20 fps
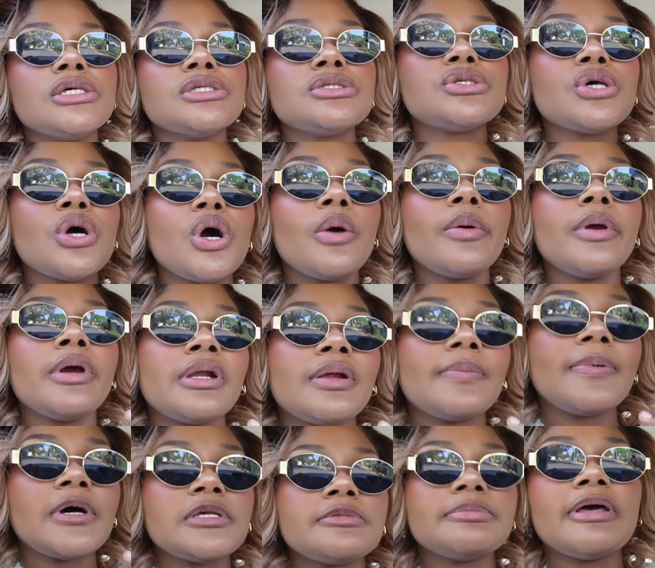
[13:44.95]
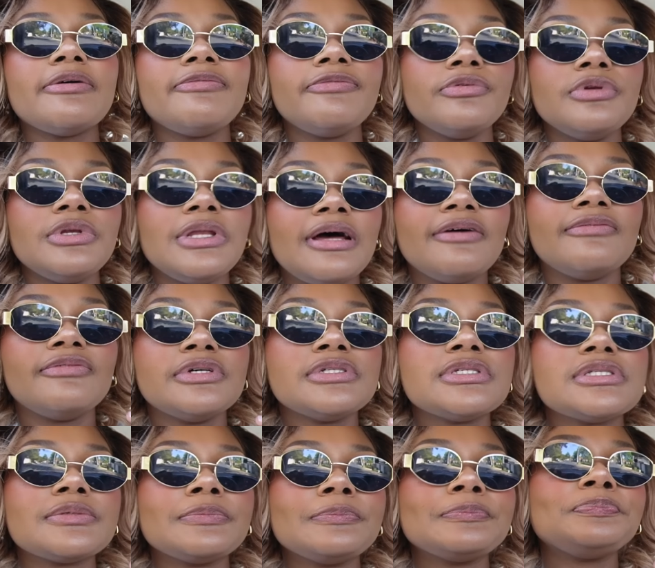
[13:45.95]
so we're gonna pass by Food
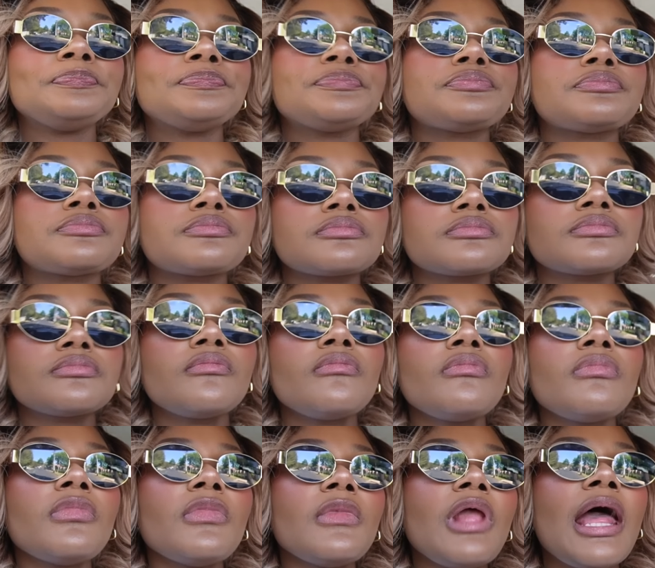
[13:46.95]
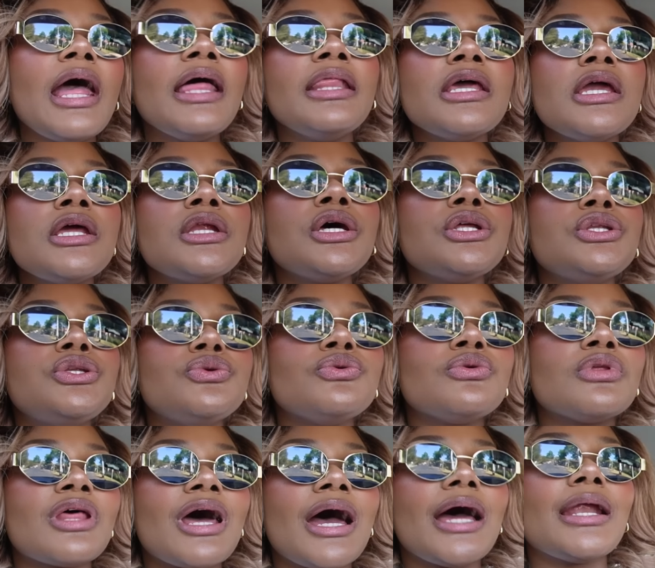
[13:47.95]
Lovers and then
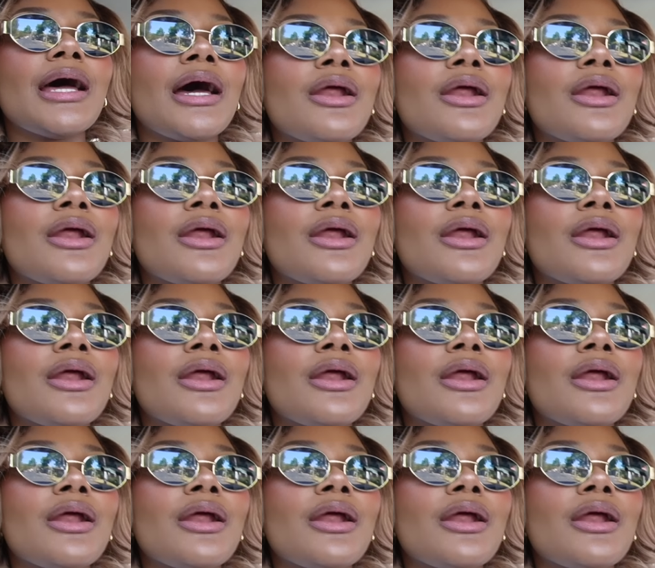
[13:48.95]
do that.